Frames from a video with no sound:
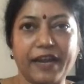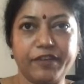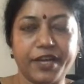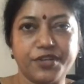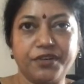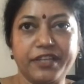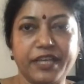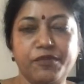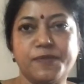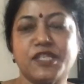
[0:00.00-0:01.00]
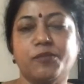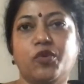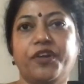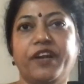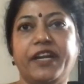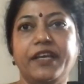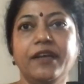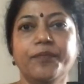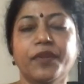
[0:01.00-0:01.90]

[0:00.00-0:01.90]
Advocate General then was Mr. Mohan Reddy.